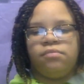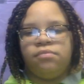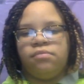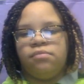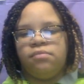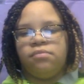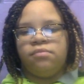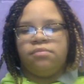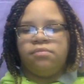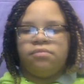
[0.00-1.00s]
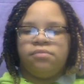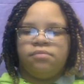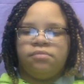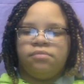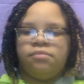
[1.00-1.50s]

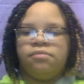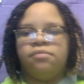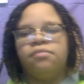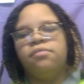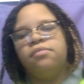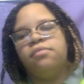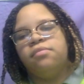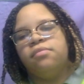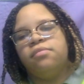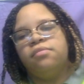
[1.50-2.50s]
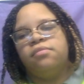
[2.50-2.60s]
(silent)